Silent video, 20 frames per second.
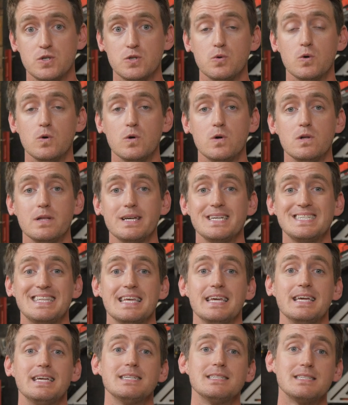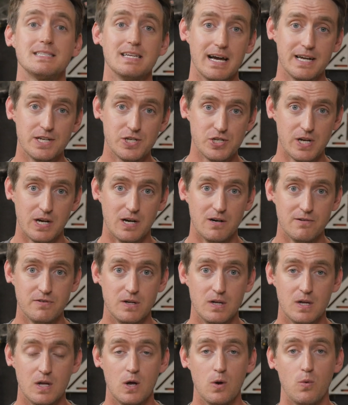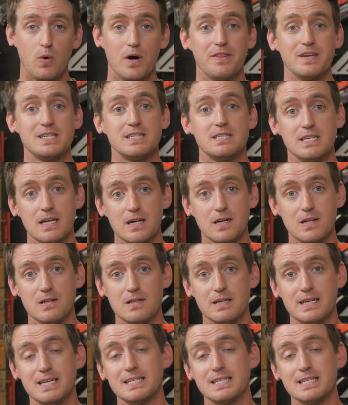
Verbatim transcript: stool is the inside shelf, while the sill